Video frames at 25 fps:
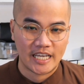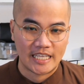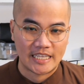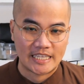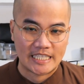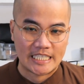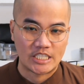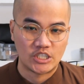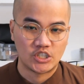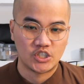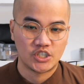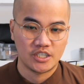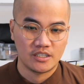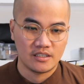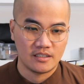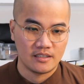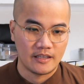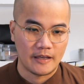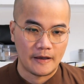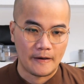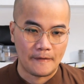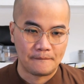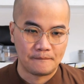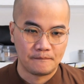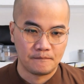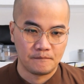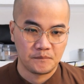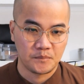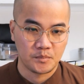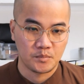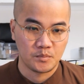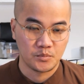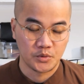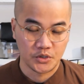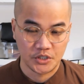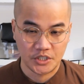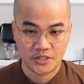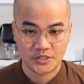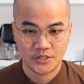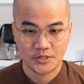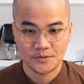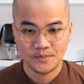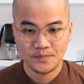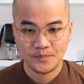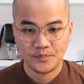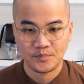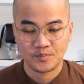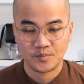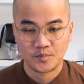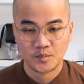and teaching
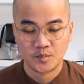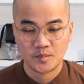Buddhism.